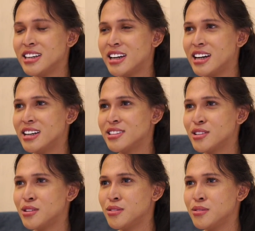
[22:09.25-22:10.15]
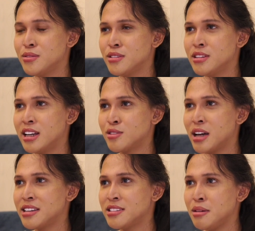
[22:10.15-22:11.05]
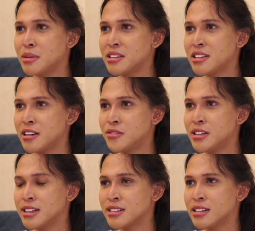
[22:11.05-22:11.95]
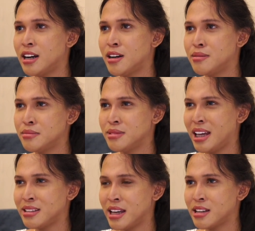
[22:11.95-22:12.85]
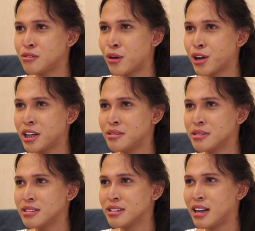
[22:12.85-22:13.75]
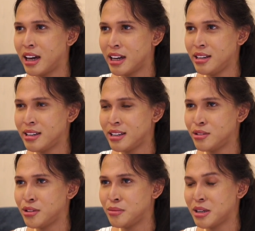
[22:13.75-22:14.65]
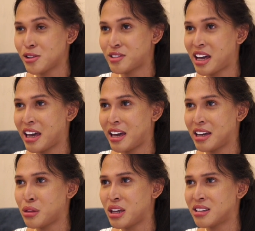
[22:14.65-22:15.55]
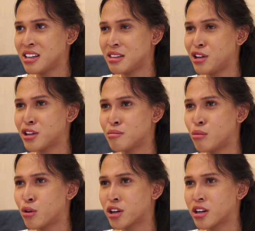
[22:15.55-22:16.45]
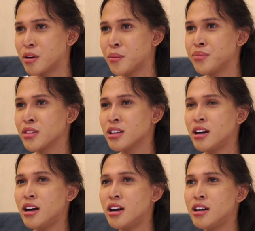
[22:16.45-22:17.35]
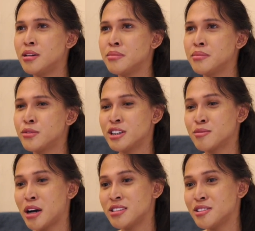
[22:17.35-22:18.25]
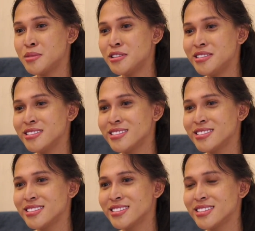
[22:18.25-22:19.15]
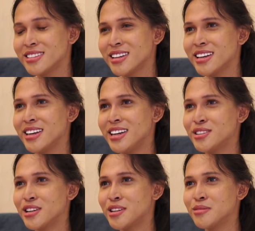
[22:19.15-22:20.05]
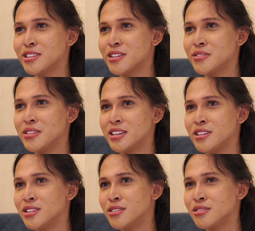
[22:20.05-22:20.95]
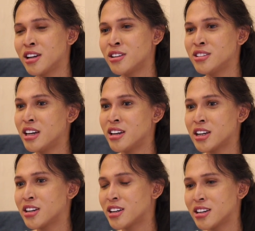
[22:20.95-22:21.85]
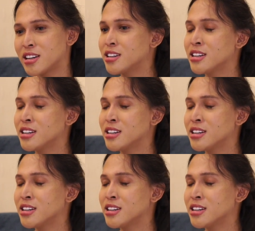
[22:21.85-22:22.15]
Yeah, so that's why I see myself like dating a foreign guy. I don't know because I think like they are more responsible in terms of like career